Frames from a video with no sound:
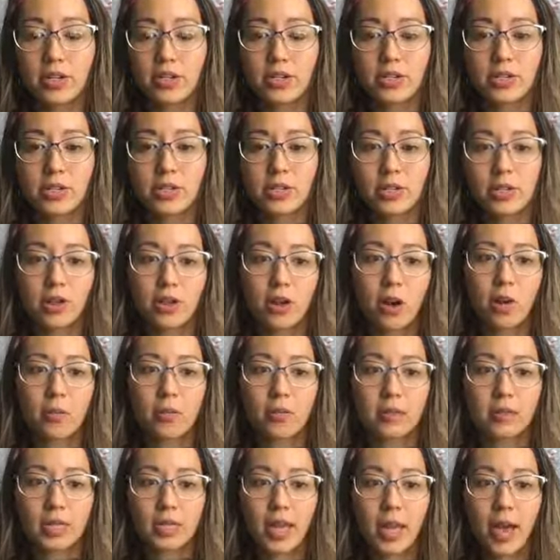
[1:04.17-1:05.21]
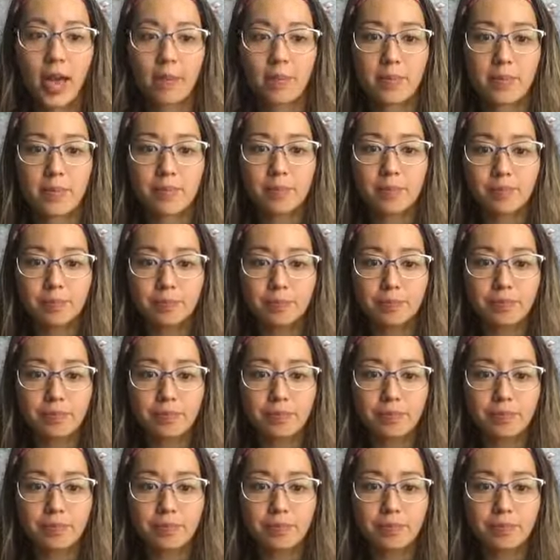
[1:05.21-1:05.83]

issues can commonly happen